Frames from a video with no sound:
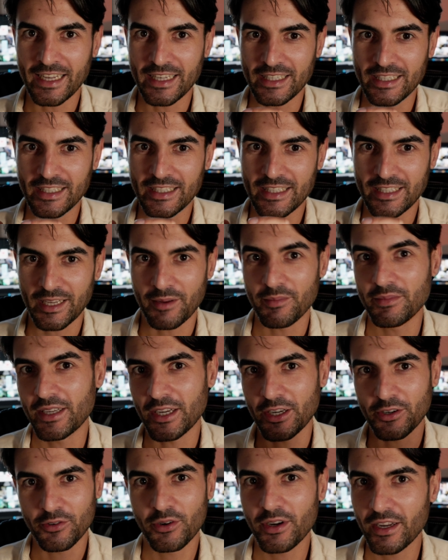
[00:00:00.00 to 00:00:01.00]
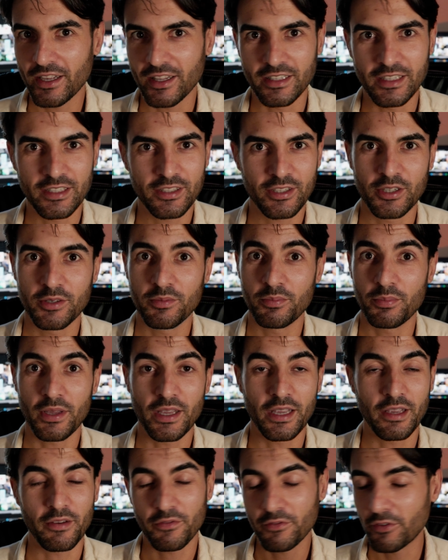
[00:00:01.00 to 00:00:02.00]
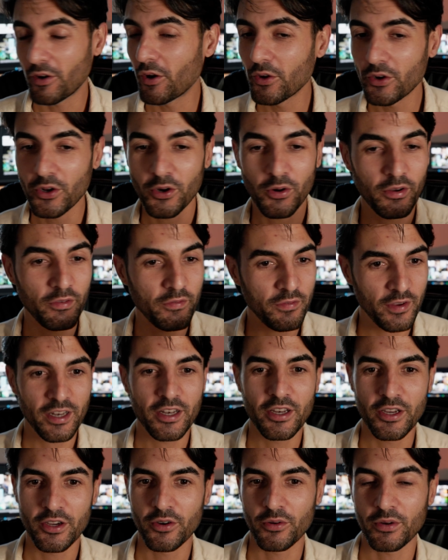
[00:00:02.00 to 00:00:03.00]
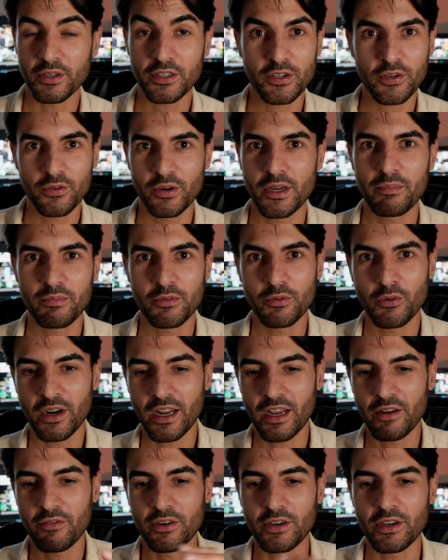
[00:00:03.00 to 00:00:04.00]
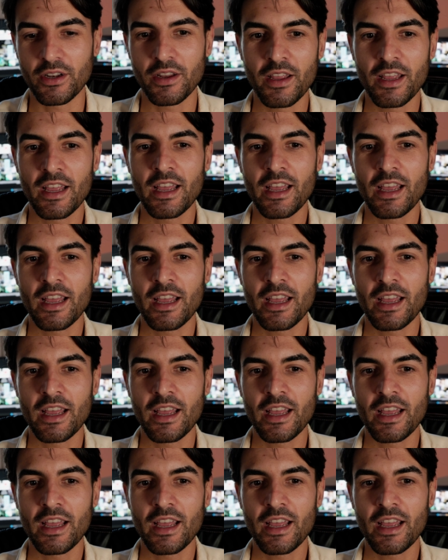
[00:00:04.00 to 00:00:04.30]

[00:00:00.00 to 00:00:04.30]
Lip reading: in something real. This could be a photo, a video, a script, whatever.